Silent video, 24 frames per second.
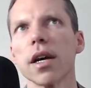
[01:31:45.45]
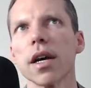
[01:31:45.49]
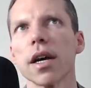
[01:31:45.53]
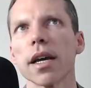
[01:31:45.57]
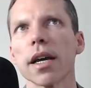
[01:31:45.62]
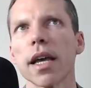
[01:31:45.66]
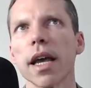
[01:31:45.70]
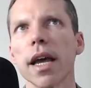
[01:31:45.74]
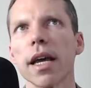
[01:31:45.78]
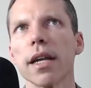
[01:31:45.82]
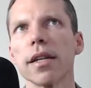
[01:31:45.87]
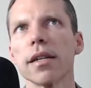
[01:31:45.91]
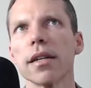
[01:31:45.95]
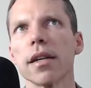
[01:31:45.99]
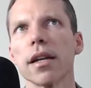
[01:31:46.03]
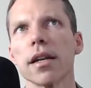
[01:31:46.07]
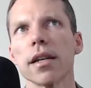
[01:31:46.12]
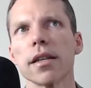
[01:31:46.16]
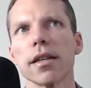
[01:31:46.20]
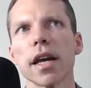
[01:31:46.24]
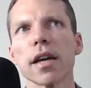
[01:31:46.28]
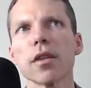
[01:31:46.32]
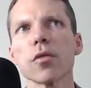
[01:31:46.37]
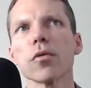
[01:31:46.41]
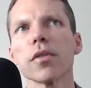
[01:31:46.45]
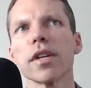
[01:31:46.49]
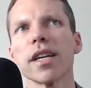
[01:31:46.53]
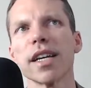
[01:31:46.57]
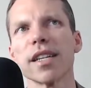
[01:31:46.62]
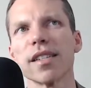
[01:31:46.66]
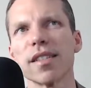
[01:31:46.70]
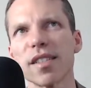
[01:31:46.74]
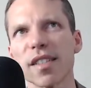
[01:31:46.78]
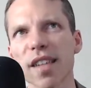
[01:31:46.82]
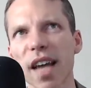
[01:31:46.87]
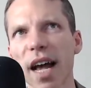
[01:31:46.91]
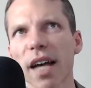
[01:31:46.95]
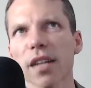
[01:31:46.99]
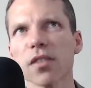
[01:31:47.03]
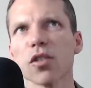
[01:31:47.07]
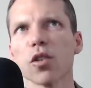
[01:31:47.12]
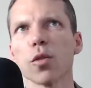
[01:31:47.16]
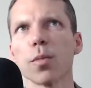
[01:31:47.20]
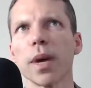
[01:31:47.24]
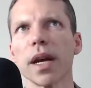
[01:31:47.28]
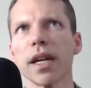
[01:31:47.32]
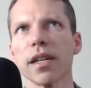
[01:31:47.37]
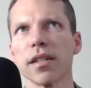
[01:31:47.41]
can not only
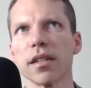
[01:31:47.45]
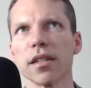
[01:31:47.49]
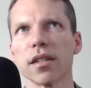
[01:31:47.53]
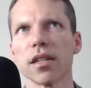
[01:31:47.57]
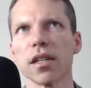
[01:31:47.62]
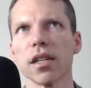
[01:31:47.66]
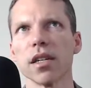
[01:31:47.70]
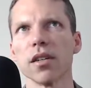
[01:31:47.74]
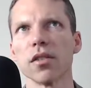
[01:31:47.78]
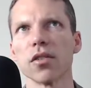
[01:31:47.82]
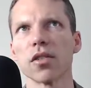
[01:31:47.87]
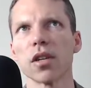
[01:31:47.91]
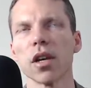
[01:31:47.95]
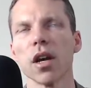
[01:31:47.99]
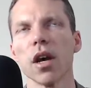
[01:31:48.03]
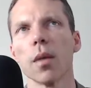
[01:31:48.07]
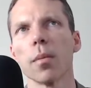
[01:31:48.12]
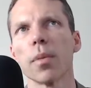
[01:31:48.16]
exacerbate disease,